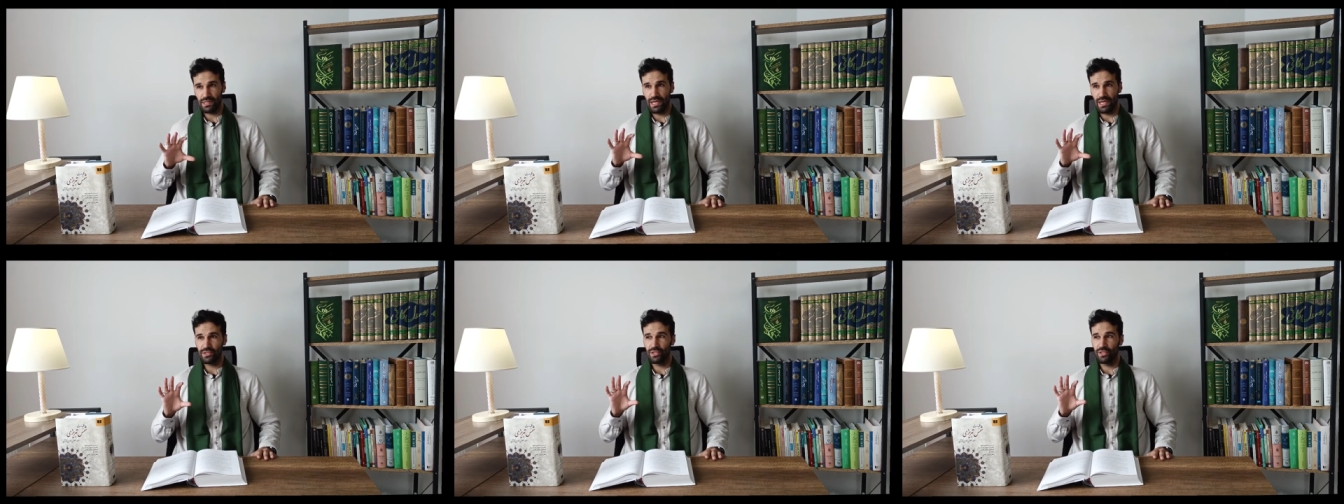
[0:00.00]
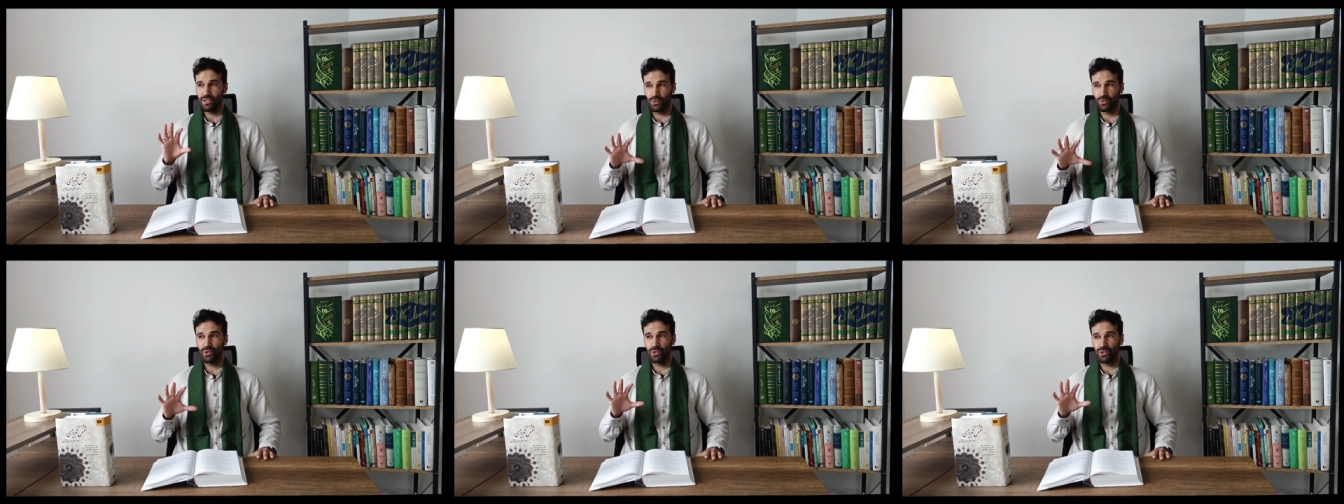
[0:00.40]
he's asking
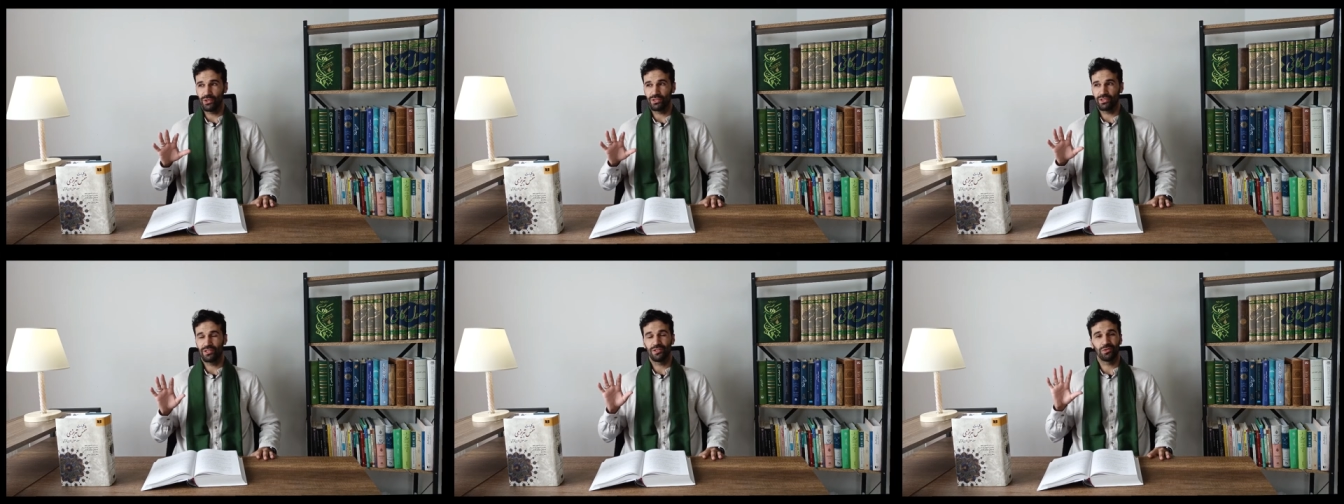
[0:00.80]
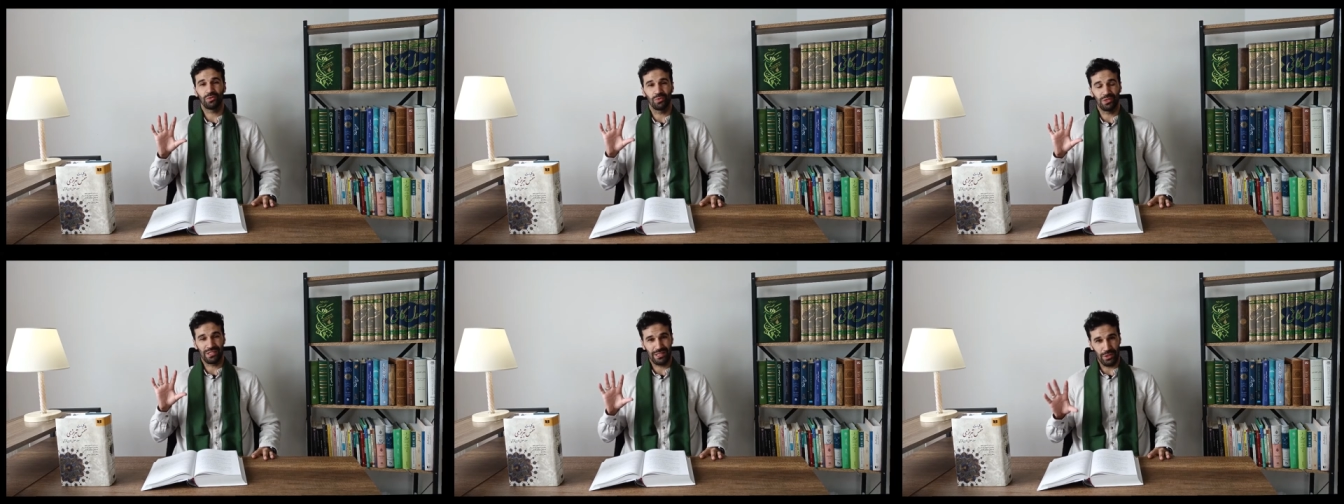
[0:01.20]
the world
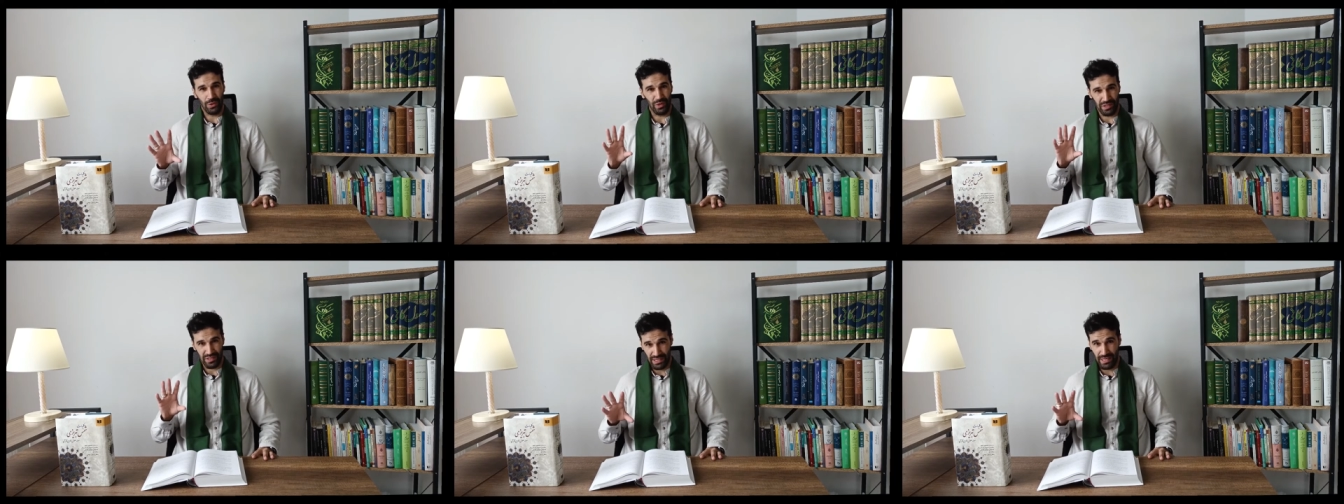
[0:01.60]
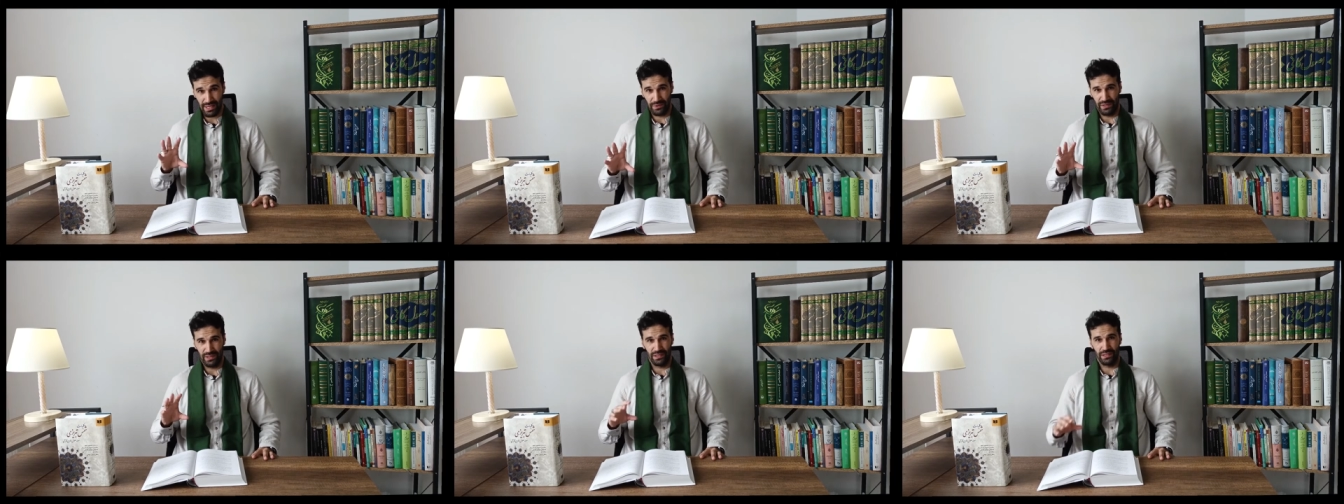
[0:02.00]
to slow it
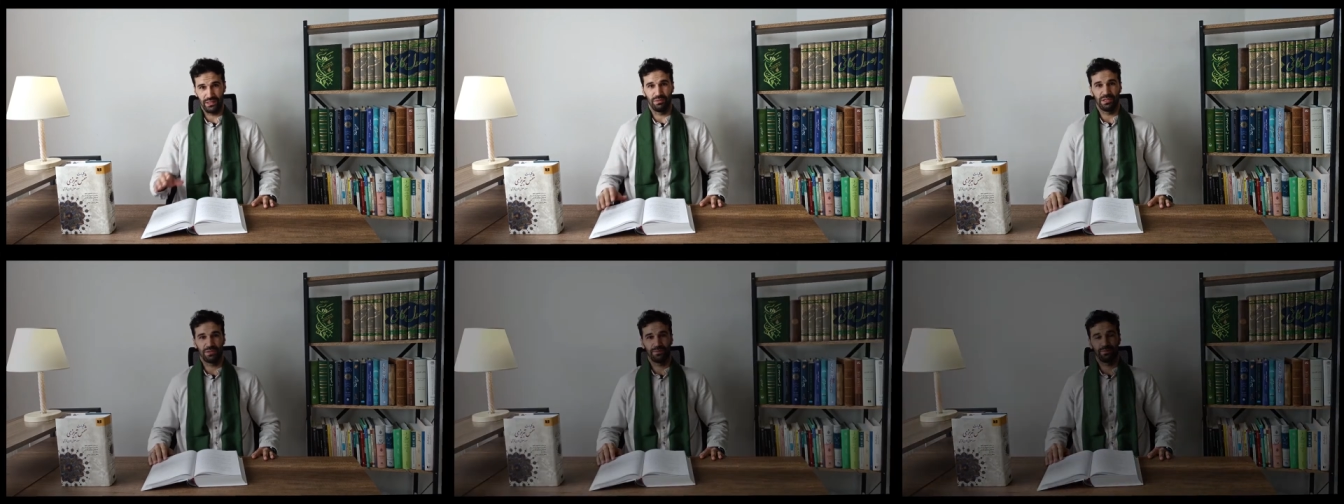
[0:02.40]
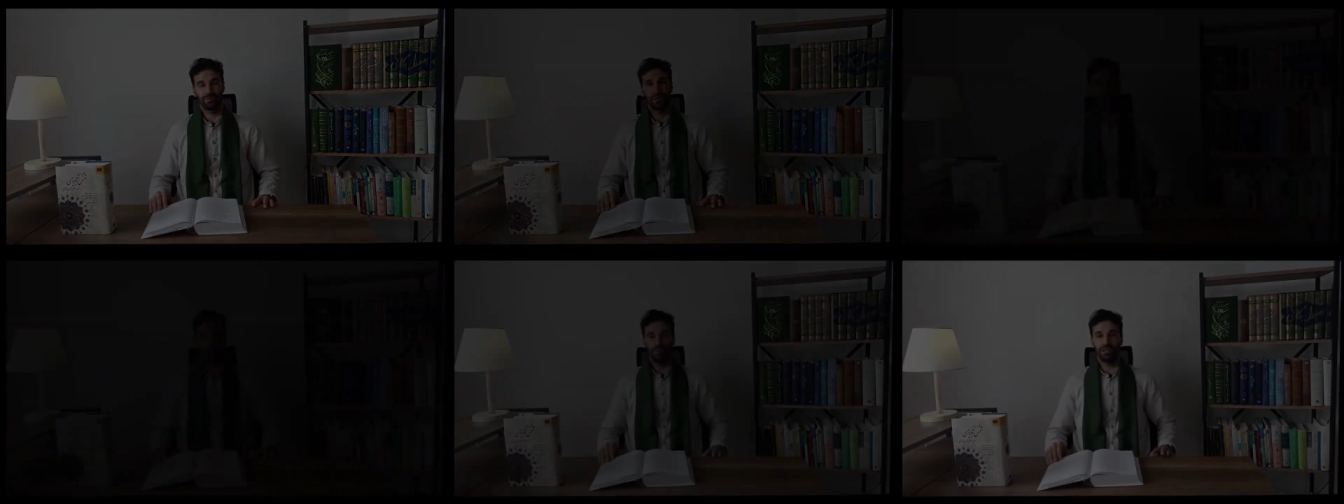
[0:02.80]
down a little bit.
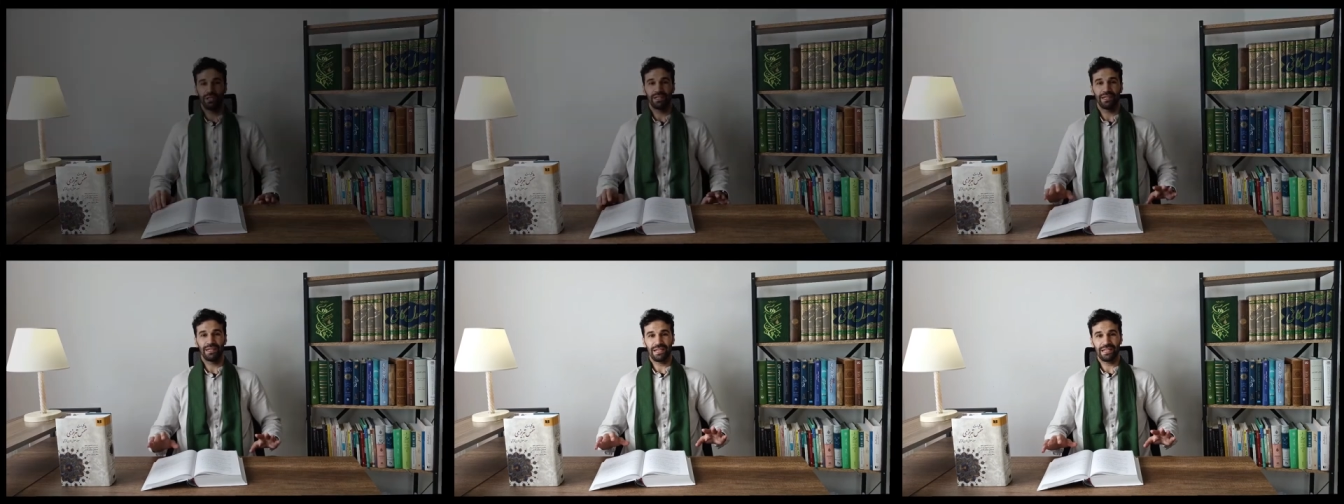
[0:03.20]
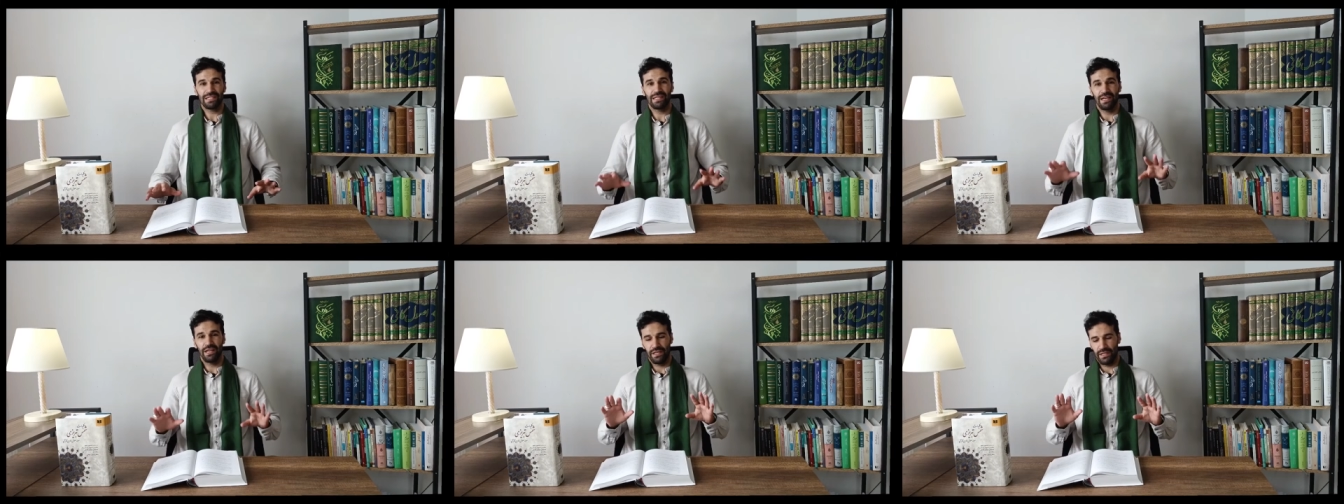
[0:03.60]
But in the
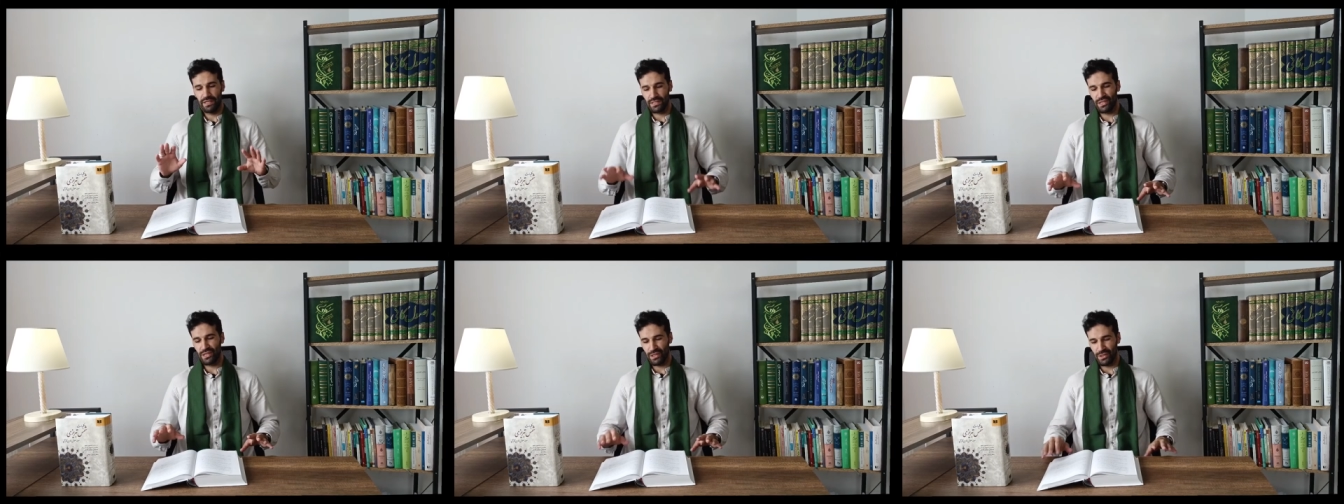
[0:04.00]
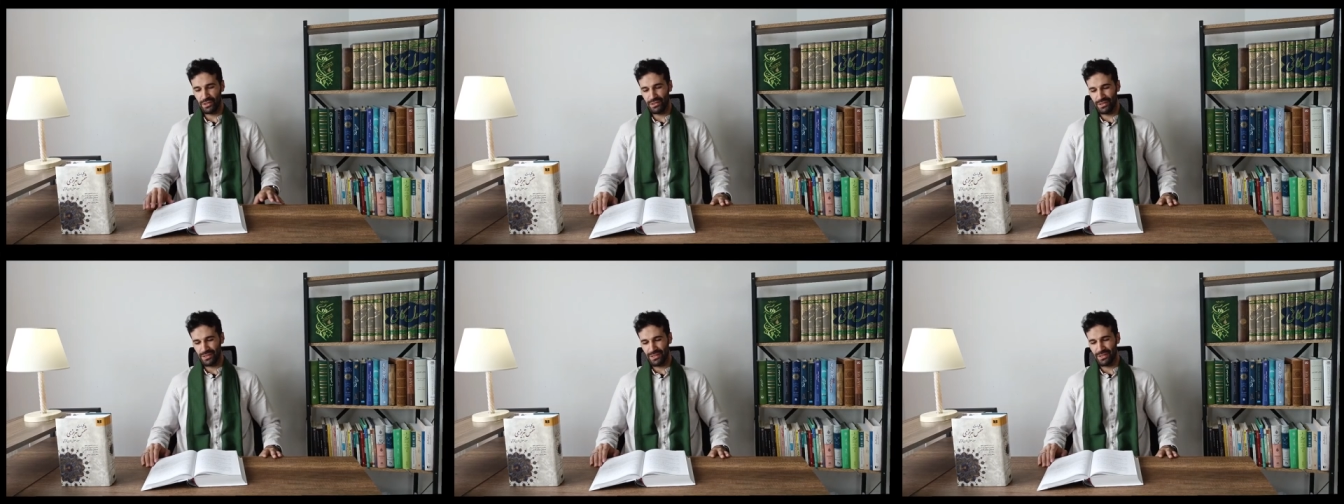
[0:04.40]
next line, he's gonna
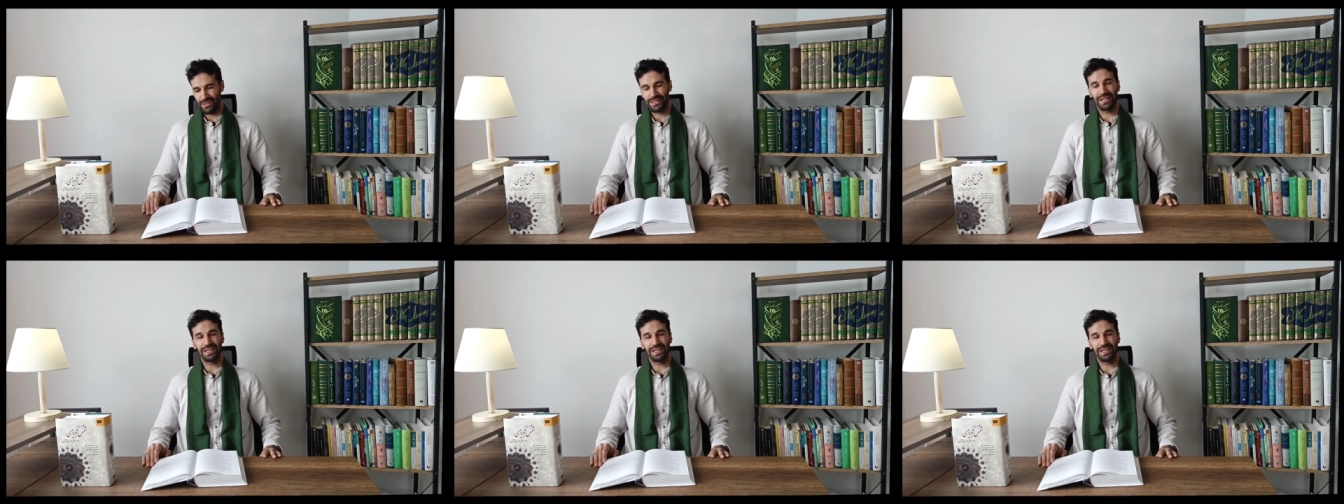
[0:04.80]
uh,